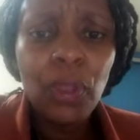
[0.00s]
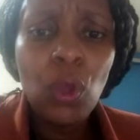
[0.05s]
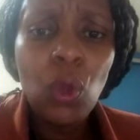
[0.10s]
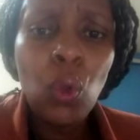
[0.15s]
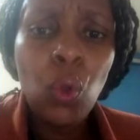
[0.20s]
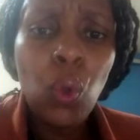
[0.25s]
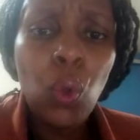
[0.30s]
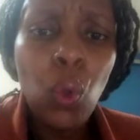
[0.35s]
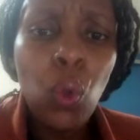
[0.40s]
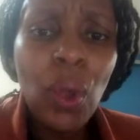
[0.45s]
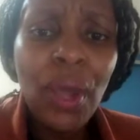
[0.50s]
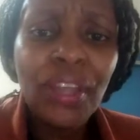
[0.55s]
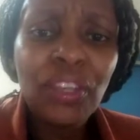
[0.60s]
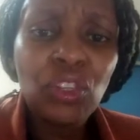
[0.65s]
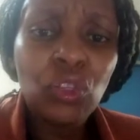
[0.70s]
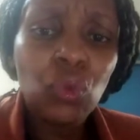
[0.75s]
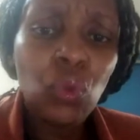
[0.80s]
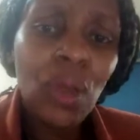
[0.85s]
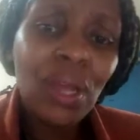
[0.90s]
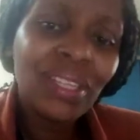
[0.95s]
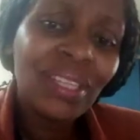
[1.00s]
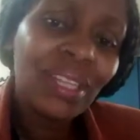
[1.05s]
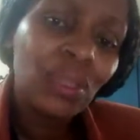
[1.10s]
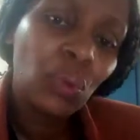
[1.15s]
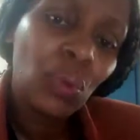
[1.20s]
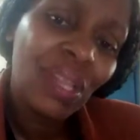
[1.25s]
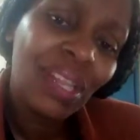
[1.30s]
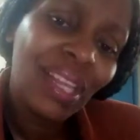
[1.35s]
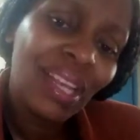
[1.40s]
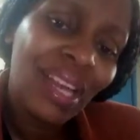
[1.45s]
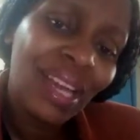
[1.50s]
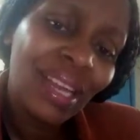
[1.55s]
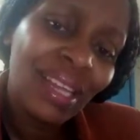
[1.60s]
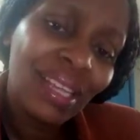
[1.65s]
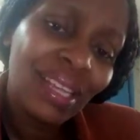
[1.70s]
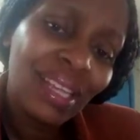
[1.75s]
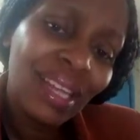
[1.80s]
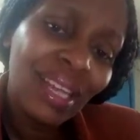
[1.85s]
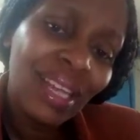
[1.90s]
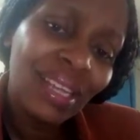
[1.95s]
who ensures that when the
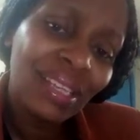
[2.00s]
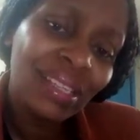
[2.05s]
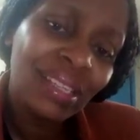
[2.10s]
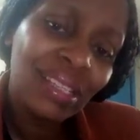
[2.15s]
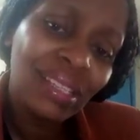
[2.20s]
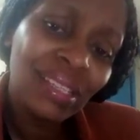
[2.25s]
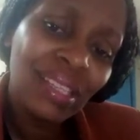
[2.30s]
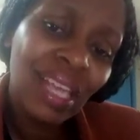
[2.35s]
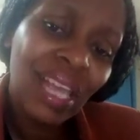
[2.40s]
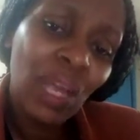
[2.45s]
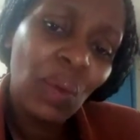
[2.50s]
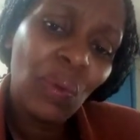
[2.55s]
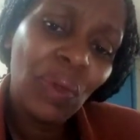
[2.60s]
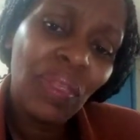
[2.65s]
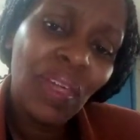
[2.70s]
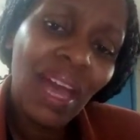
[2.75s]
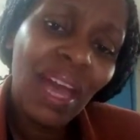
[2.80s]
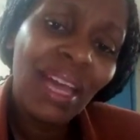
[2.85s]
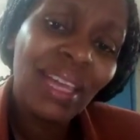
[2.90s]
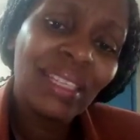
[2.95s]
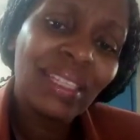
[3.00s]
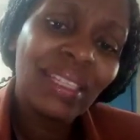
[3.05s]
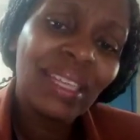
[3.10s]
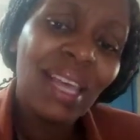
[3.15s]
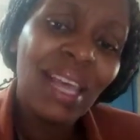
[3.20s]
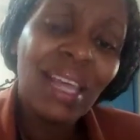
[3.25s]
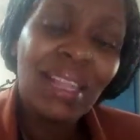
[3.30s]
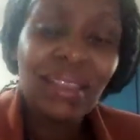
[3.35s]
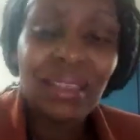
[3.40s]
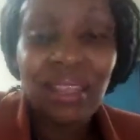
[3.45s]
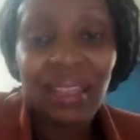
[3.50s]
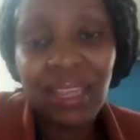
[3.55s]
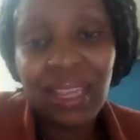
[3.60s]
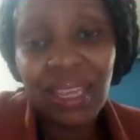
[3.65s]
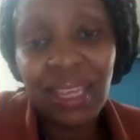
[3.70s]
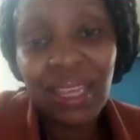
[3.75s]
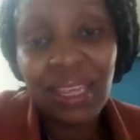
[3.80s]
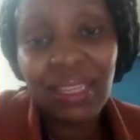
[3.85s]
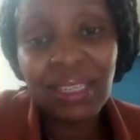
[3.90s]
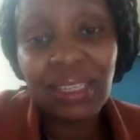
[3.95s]
guest is staying with us, that the
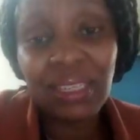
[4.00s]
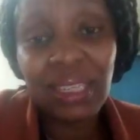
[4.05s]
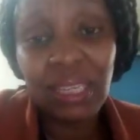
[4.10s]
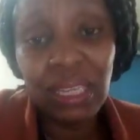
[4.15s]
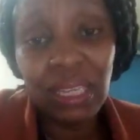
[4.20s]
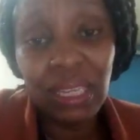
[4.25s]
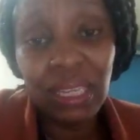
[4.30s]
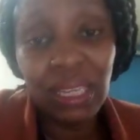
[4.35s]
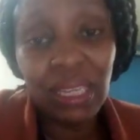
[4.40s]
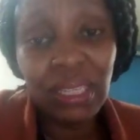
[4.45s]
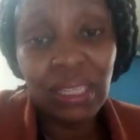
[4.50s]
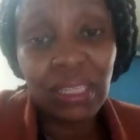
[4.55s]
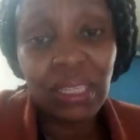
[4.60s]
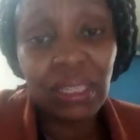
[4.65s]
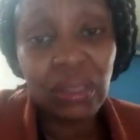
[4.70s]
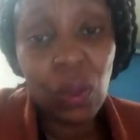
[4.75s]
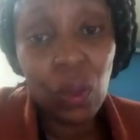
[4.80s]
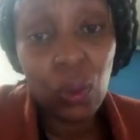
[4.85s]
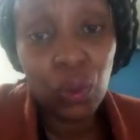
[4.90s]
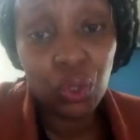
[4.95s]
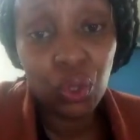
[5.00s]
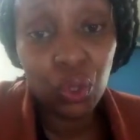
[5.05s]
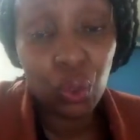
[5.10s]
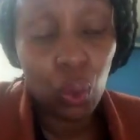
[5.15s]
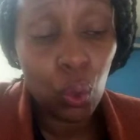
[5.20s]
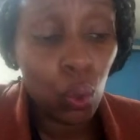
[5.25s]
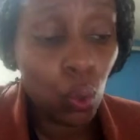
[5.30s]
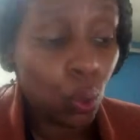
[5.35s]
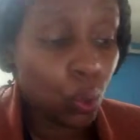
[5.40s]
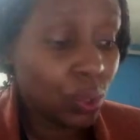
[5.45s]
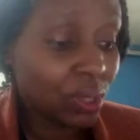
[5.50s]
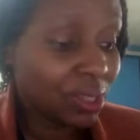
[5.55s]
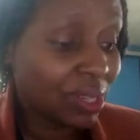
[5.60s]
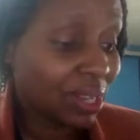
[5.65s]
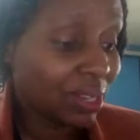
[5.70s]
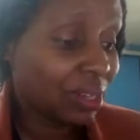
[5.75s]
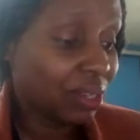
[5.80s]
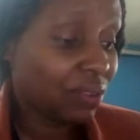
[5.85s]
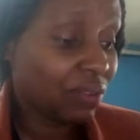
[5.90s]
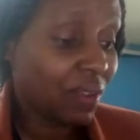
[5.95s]
guest is also
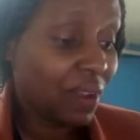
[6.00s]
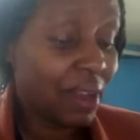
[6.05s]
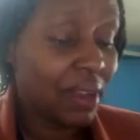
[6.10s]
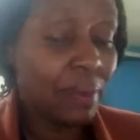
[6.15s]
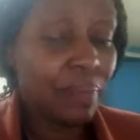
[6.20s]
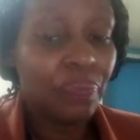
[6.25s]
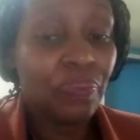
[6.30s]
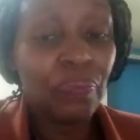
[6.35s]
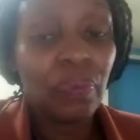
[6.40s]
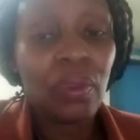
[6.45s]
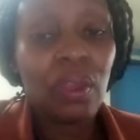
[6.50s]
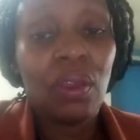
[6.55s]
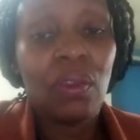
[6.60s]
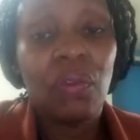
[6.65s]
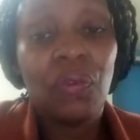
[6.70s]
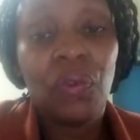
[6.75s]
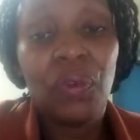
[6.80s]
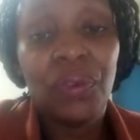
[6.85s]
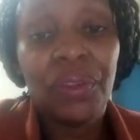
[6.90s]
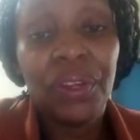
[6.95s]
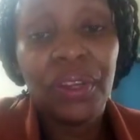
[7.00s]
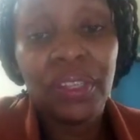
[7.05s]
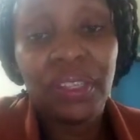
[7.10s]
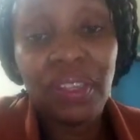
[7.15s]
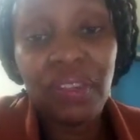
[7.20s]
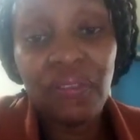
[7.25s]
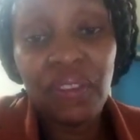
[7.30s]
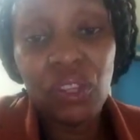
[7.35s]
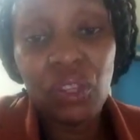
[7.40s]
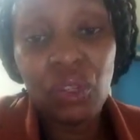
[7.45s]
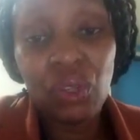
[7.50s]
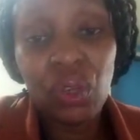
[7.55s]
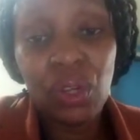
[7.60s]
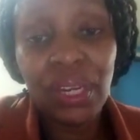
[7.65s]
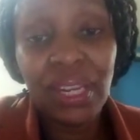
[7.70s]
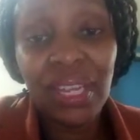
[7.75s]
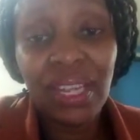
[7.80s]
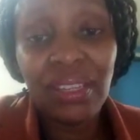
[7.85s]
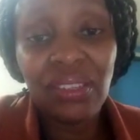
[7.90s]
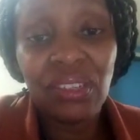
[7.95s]
satisfied. With the reservation
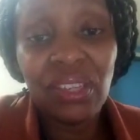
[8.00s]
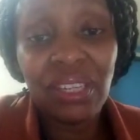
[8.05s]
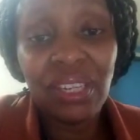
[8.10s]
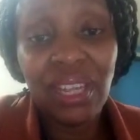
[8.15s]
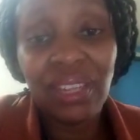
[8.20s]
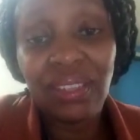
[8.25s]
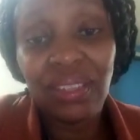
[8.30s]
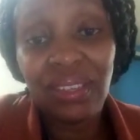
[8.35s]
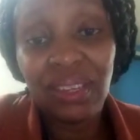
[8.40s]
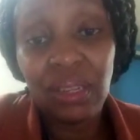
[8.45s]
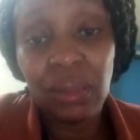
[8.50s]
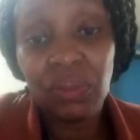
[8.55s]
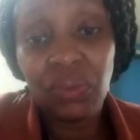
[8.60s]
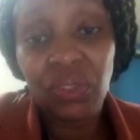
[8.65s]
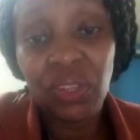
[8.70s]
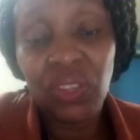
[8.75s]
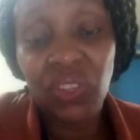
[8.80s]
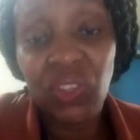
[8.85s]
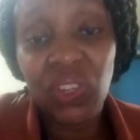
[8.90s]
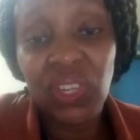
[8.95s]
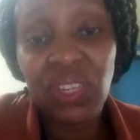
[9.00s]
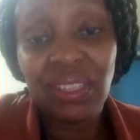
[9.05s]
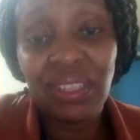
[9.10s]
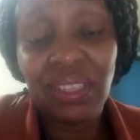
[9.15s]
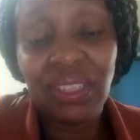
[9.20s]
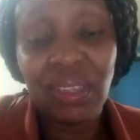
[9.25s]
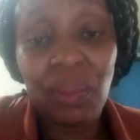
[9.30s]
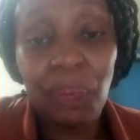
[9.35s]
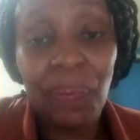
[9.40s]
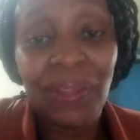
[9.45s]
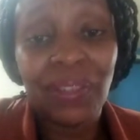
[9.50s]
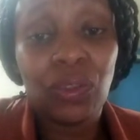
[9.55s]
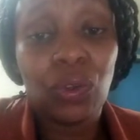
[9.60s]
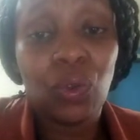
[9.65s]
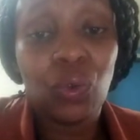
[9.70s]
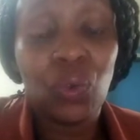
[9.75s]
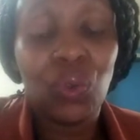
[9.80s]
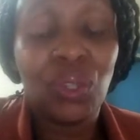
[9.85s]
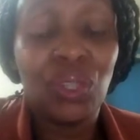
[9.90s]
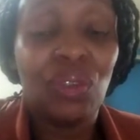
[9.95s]
agent, as the name suggests, is the person
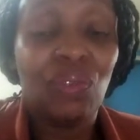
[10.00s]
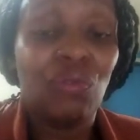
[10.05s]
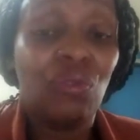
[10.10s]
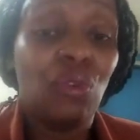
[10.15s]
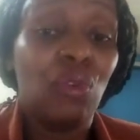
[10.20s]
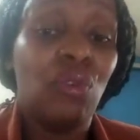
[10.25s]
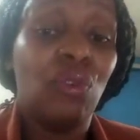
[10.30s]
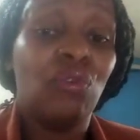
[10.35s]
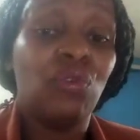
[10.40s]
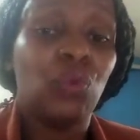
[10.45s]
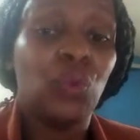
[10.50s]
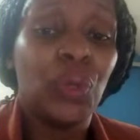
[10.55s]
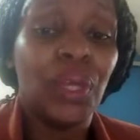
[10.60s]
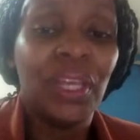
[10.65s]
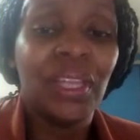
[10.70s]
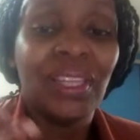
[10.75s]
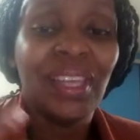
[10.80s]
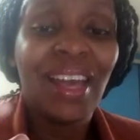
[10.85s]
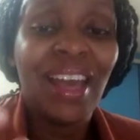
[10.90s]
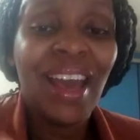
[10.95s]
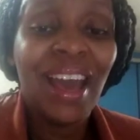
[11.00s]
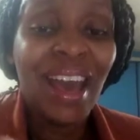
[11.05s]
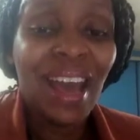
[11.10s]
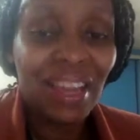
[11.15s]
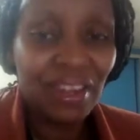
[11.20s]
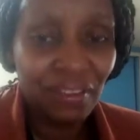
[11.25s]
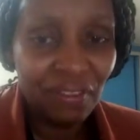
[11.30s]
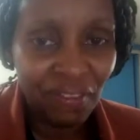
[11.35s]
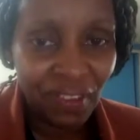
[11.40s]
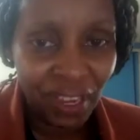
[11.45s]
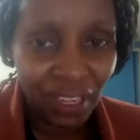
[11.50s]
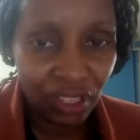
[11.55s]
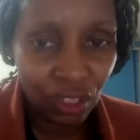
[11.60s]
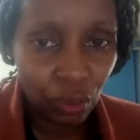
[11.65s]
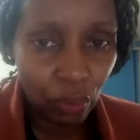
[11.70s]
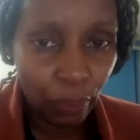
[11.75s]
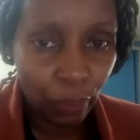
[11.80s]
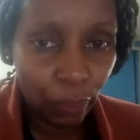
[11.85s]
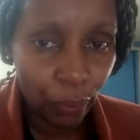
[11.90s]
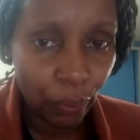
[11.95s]
who's involved with advance
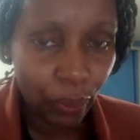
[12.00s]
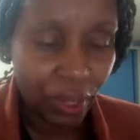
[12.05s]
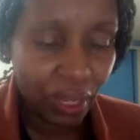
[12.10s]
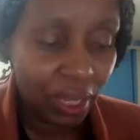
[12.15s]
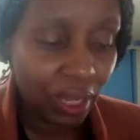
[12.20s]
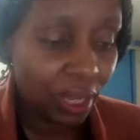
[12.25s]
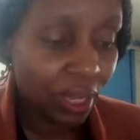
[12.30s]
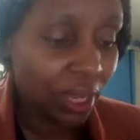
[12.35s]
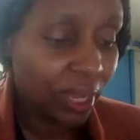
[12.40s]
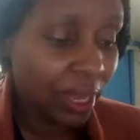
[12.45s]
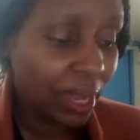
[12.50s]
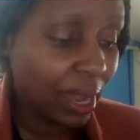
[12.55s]
booking,